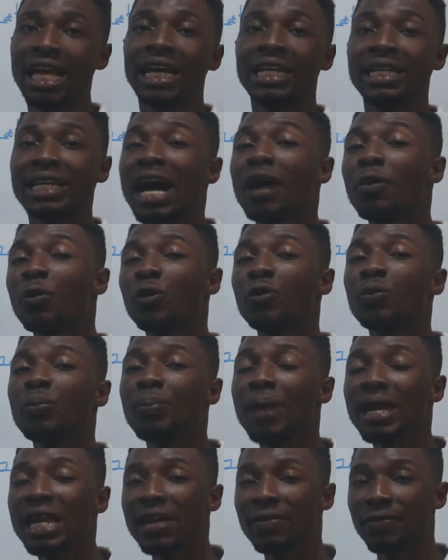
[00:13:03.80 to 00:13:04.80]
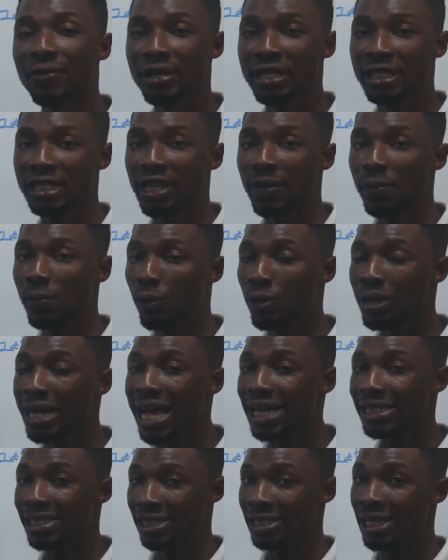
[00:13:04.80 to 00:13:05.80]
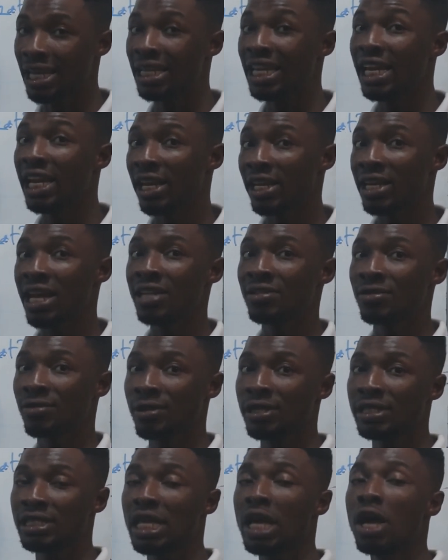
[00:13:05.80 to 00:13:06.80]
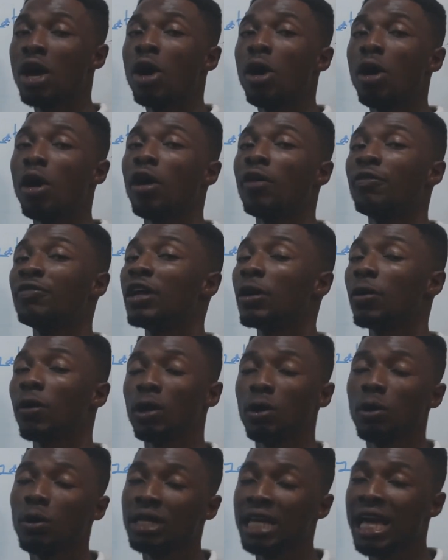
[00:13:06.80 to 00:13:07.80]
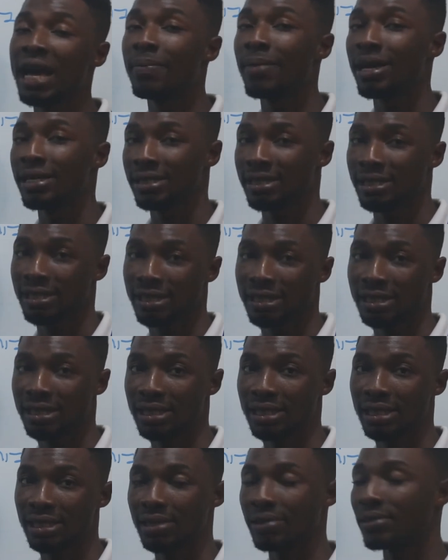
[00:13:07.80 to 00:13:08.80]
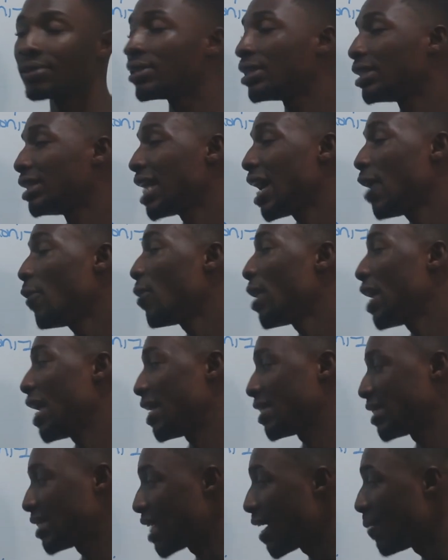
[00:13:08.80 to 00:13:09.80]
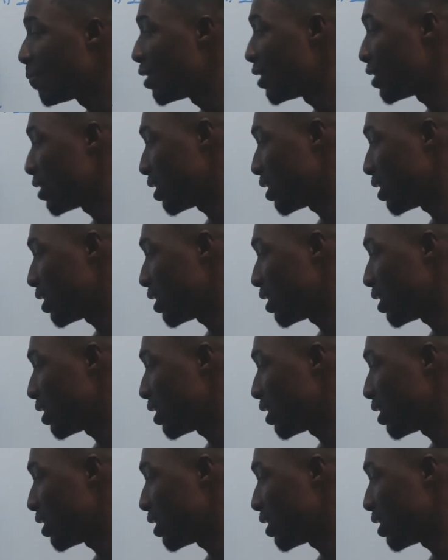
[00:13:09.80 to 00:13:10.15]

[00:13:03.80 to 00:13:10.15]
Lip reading: that could benefit the production and industries of the colonial masters that were established